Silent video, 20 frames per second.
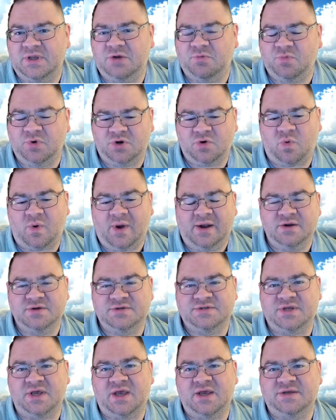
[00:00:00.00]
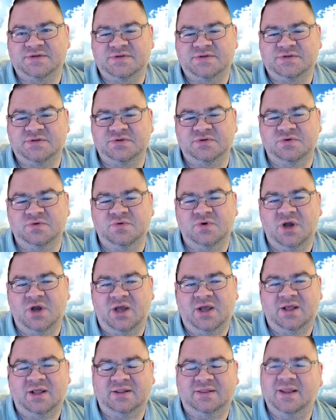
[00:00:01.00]
It requires us to
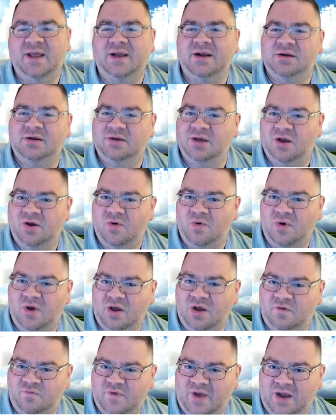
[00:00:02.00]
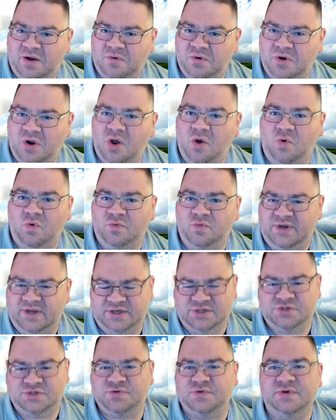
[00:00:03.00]
let go of our own
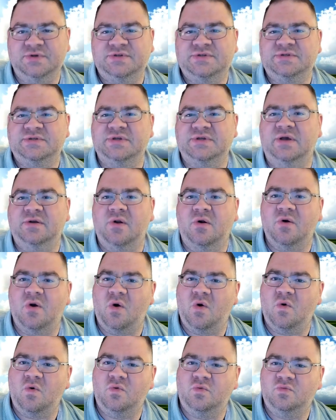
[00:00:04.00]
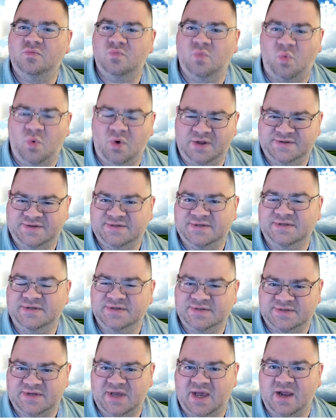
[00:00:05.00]
interests and our own wants and
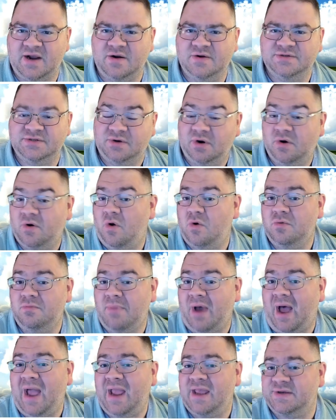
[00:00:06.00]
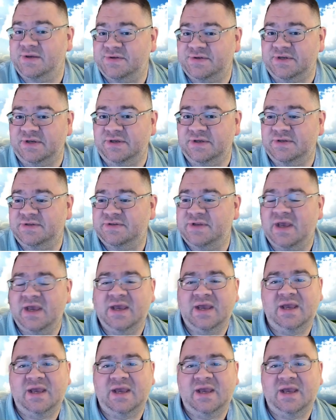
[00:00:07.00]
desires and our own biases